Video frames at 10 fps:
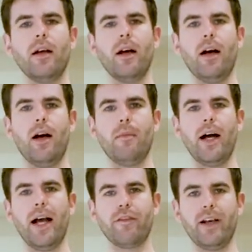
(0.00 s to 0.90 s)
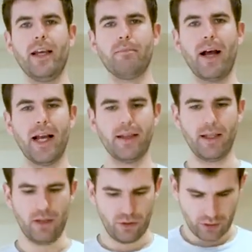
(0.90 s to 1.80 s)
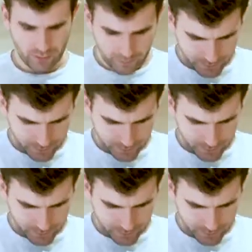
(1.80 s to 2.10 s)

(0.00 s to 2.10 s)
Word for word: Um, I have a bandage